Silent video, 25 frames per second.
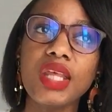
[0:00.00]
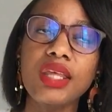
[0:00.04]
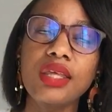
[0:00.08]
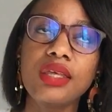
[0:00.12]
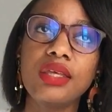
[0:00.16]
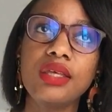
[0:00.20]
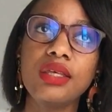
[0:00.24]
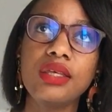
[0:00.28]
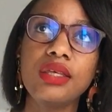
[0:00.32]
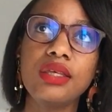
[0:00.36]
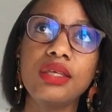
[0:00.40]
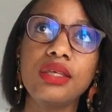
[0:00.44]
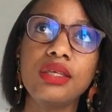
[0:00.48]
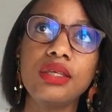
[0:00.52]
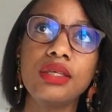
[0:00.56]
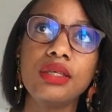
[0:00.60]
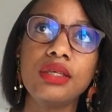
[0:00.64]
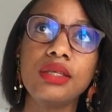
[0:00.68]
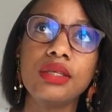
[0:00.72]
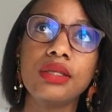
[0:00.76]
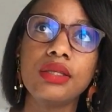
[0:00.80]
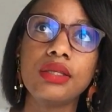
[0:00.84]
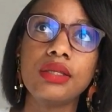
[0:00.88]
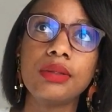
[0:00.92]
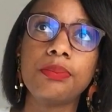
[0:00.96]

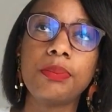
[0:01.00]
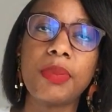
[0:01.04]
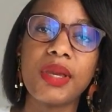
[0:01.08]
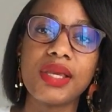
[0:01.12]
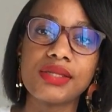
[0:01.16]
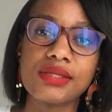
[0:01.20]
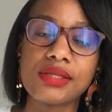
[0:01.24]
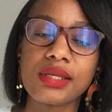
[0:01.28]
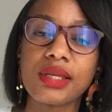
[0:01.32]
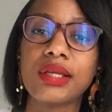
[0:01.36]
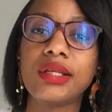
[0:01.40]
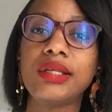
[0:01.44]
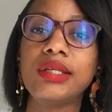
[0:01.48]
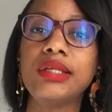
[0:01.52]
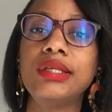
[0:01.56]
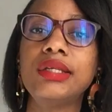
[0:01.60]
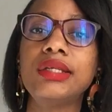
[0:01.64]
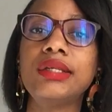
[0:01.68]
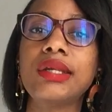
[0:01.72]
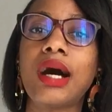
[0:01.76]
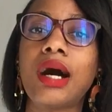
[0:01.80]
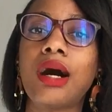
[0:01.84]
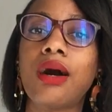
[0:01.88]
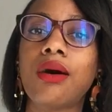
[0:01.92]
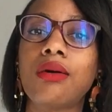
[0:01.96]
he
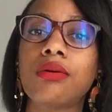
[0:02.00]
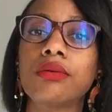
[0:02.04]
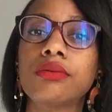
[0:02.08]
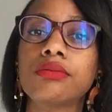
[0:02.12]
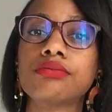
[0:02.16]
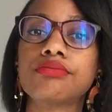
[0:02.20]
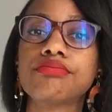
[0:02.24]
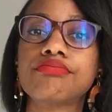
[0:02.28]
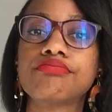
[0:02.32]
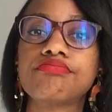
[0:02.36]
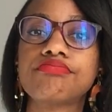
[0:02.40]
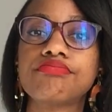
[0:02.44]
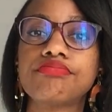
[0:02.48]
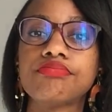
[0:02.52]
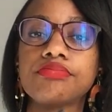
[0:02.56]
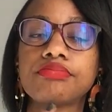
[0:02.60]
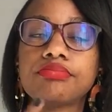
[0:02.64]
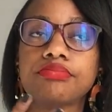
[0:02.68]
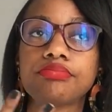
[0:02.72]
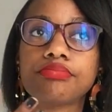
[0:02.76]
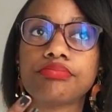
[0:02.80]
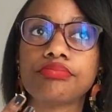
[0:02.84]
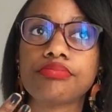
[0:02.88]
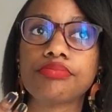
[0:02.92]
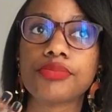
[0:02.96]
basically now
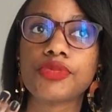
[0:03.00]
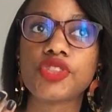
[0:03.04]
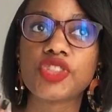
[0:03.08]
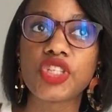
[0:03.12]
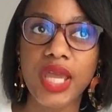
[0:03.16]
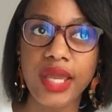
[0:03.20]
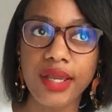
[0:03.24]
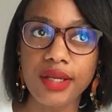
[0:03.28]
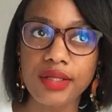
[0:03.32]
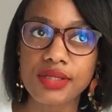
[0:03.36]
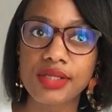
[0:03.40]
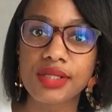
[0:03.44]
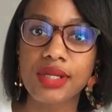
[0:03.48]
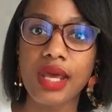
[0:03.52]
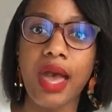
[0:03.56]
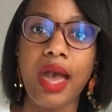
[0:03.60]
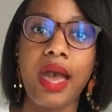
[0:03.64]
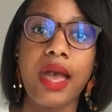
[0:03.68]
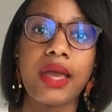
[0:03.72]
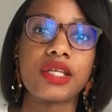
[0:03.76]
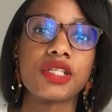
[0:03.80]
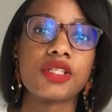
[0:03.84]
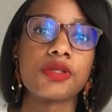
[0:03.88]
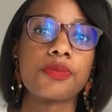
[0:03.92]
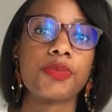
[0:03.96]
checked
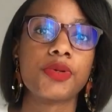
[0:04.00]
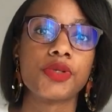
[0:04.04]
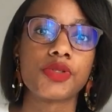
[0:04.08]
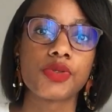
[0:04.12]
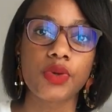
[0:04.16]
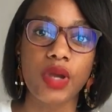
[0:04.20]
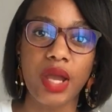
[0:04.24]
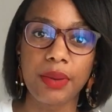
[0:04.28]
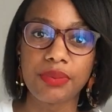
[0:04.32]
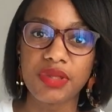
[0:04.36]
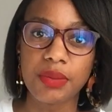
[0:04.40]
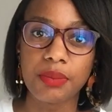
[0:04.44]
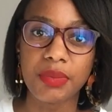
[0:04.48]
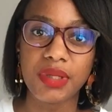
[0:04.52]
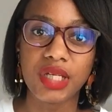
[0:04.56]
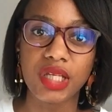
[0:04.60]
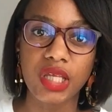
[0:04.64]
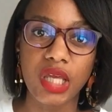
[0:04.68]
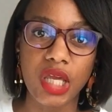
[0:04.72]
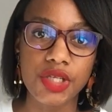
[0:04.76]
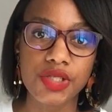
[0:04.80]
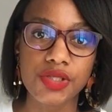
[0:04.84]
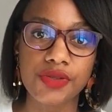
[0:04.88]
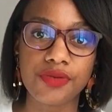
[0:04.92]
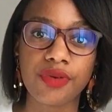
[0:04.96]
and prescribed the
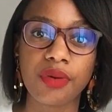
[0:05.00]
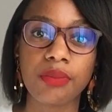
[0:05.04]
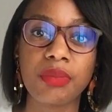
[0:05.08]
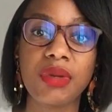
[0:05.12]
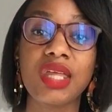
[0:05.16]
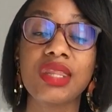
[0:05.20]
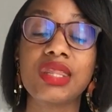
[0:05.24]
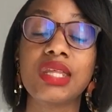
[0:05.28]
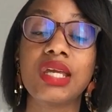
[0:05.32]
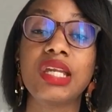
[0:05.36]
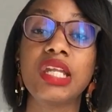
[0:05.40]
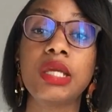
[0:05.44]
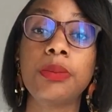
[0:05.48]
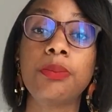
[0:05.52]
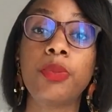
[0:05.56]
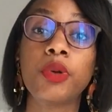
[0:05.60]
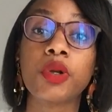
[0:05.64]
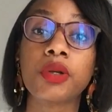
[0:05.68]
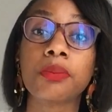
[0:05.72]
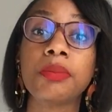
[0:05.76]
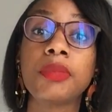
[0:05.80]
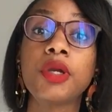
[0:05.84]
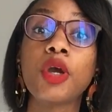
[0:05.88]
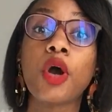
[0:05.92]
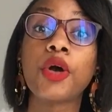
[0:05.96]
medication for me. Then he
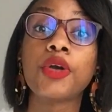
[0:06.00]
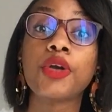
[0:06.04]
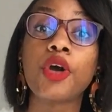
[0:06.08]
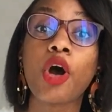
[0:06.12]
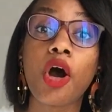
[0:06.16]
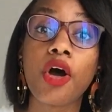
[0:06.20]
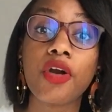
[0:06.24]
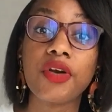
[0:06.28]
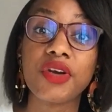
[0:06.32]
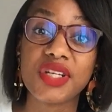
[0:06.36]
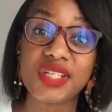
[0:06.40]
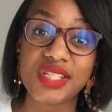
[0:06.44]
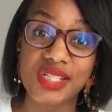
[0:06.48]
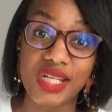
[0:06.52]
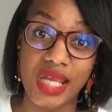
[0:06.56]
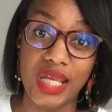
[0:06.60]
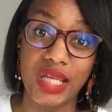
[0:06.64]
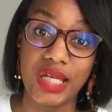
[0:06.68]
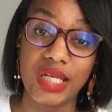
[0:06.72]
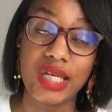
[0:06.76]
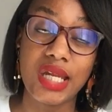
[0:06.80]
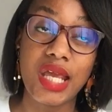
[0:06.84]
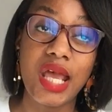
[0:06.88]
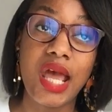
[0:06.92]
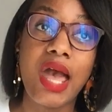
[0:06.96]
put me on
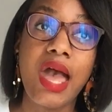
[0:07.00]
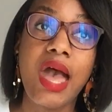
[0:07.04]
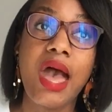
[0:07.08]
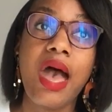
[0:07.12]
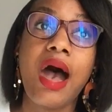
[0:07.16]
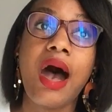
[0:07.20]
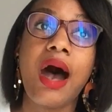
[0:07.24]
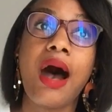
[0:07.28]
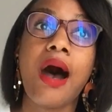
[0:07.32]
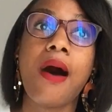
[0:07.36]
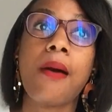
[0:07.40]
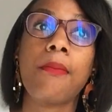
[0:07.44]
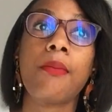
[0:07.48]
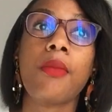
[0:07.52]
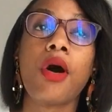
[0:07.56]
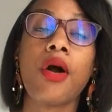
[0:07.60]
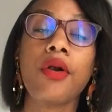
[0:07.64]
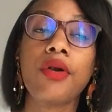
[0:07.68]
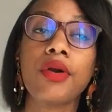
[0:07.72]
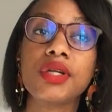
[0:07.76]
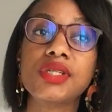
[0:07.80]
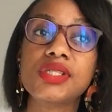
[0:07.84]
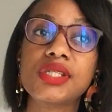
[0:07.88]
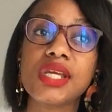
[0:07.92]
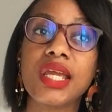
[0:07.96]
oratane.
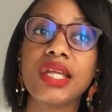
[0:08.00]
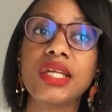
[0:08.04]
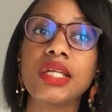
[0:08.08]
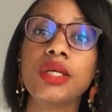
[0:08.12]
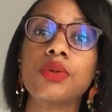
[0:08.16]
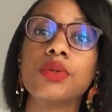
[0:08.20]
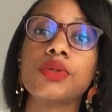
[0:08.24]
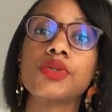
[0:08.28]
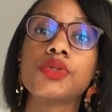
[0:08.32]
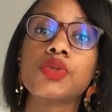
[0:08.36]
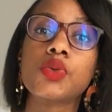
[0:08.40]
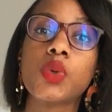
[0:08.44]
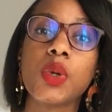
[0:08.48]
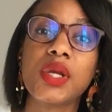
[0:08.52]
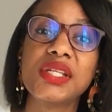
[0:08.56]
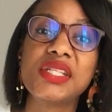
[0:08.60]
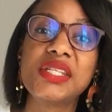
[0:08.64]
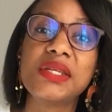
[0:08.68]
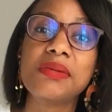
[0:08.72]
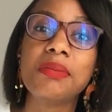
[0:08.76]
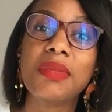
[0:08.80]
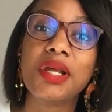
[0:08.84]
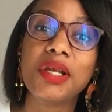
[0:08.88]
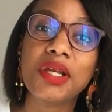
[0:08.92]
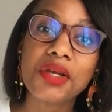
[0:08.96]
Oratane, it was
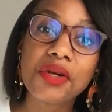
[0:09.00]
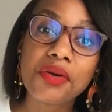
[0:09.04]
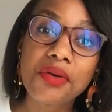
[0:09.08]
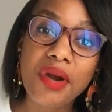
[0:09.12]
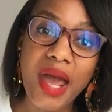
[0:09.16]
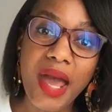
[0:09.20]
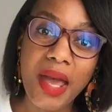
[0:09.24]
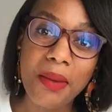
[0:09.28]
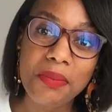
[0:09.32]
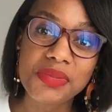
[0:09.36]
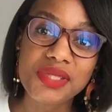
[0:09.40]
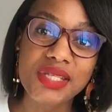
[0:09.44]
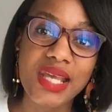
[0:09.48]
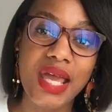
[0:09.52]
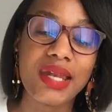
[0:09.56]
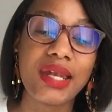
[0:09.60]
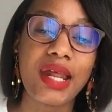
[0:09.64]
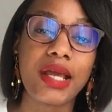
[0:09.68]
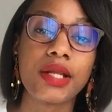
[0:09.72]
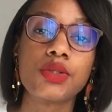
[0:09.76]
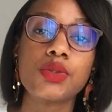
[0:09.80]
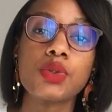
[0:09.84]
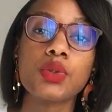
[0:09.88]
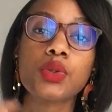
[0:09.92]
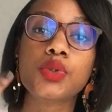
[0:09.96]
20 milligrams, and
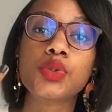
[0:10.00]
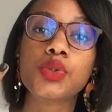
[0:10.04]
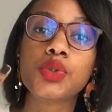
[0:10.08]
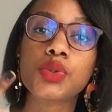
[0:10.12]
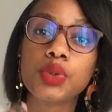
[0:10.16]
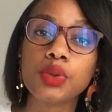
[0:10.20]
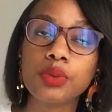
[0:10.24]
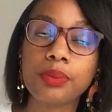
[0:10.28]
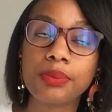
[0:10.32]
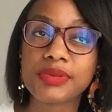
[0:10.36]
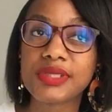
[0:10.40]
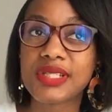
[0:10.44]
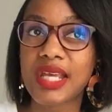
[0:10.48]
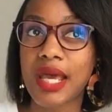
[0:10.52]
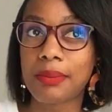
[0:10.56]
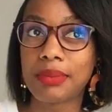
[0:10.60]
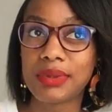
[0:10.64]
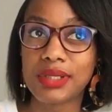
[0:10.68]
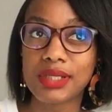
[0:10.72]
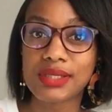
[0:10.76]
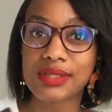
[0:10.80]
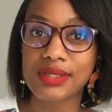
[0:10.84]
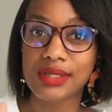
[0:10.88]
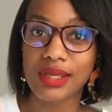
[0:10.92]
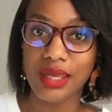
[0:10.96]
I took 2
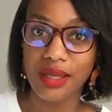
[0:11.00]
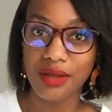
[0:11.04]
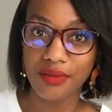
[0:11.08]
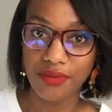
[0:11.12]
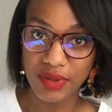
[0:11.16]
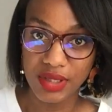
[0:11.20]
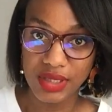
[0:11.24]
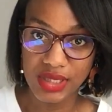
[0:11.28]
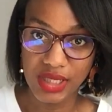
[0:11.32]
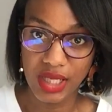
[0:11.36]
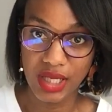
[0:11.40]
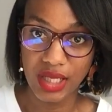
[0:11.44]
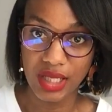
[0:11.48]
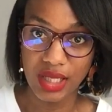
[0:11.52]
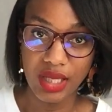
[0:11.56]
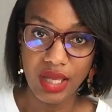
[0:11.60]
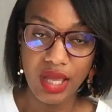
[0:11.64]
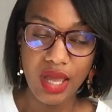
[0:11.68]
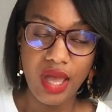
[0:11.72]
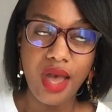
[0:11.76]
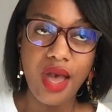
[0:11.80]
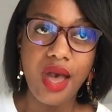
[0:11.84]
tablets every day.